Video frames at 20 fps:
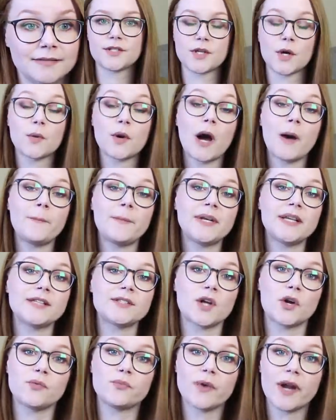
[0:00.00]
So companies
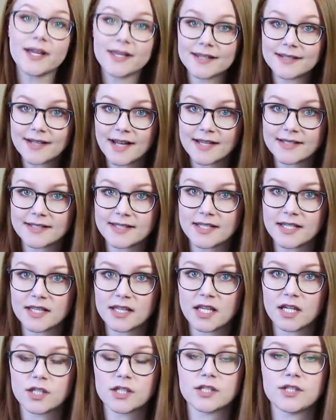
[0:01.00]
are recognizing
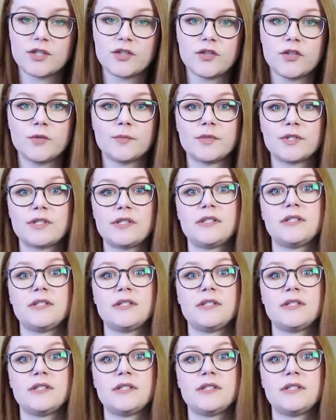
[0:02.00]
their consumers'